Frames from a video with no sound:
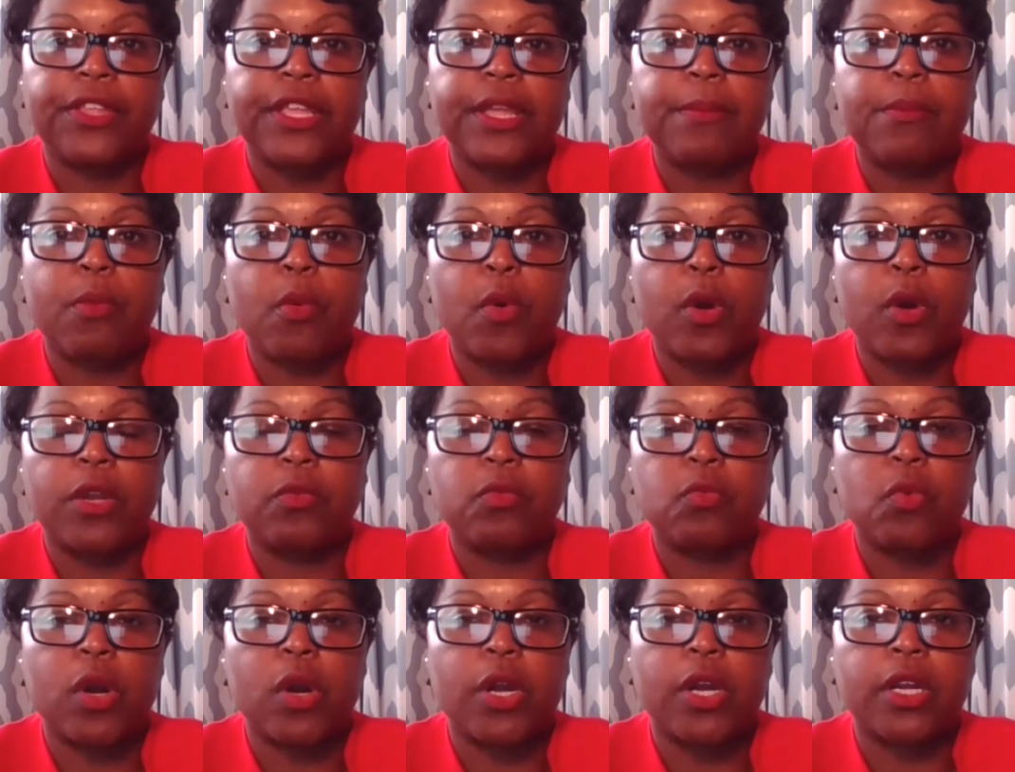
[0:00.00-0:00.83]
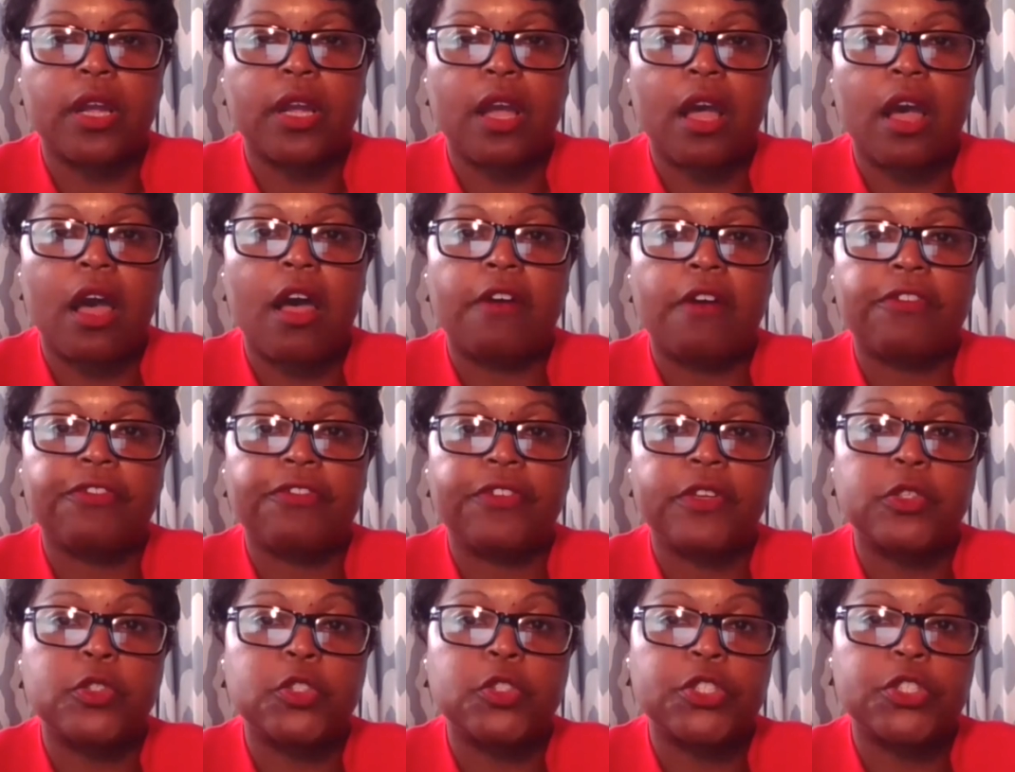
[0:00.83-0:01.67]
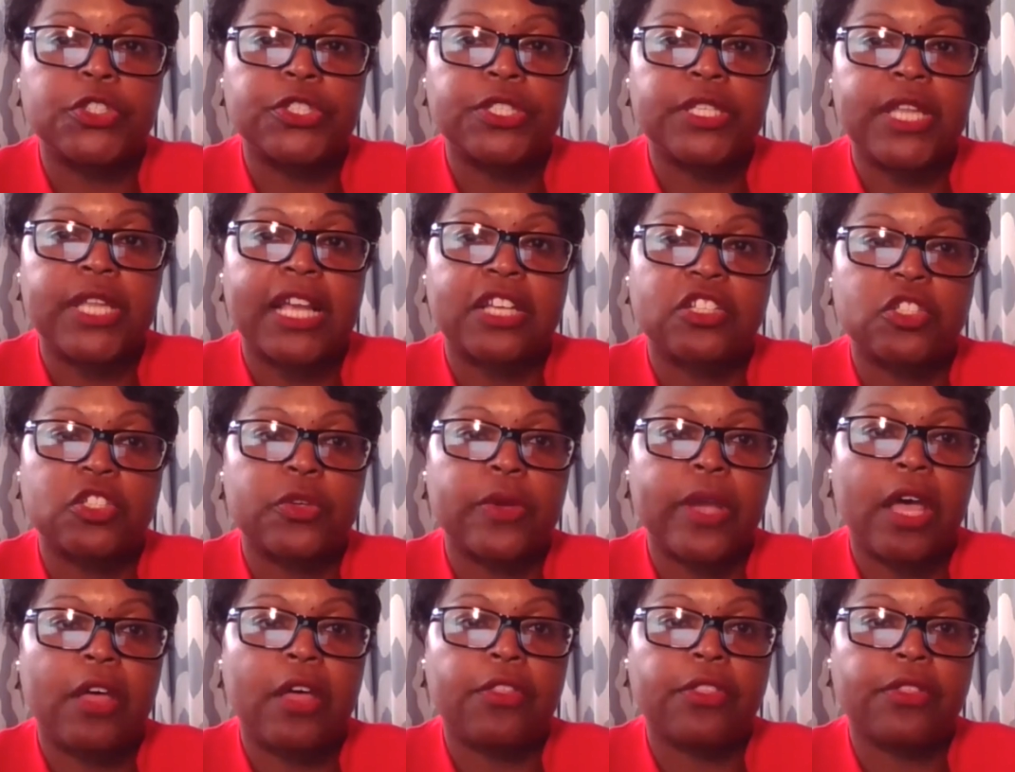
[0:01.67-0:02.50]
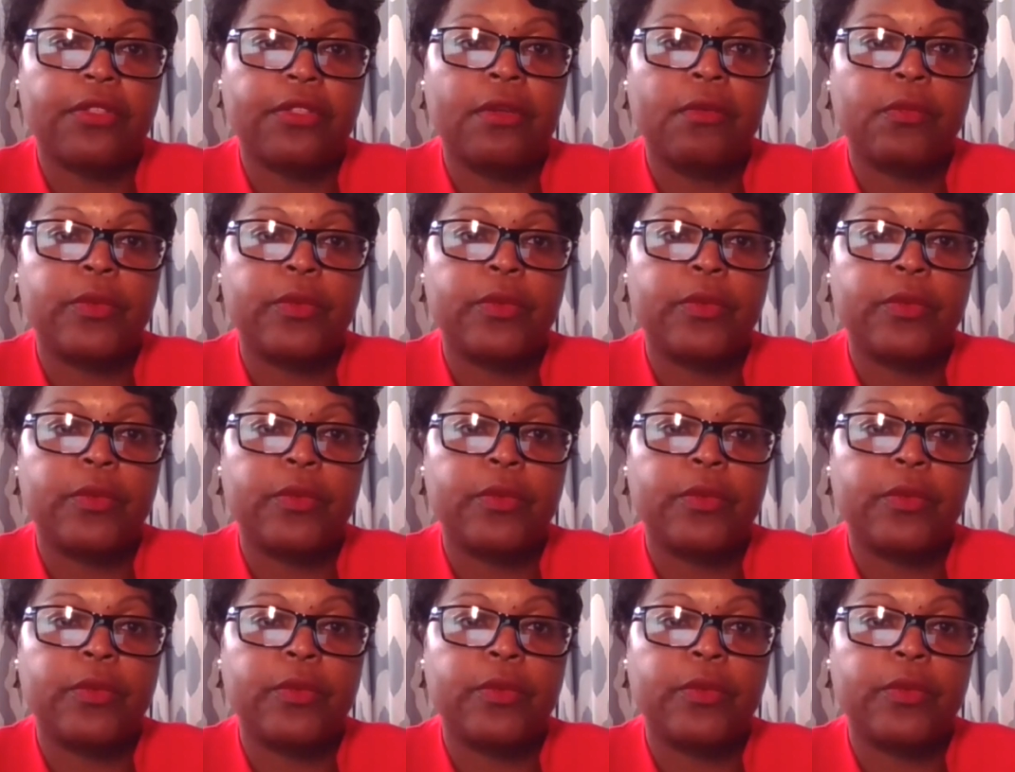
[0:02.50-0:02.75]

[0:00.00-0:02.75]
the important work of Future's National Health